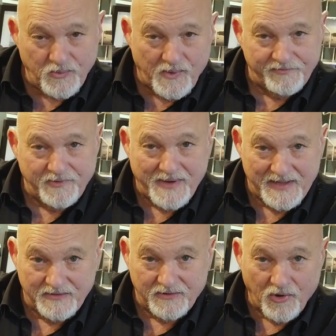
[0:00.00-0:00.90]
another one from my
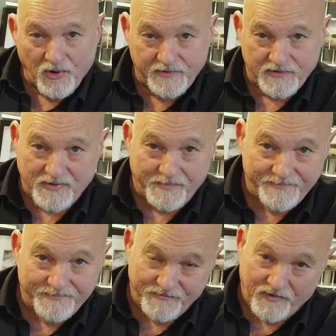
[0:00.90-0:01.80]
little Norfolk trip
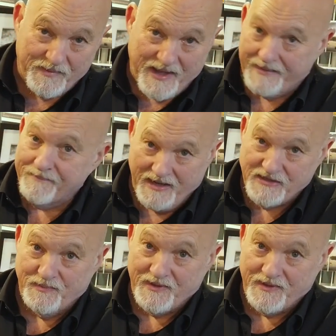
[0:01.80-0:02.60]
for my major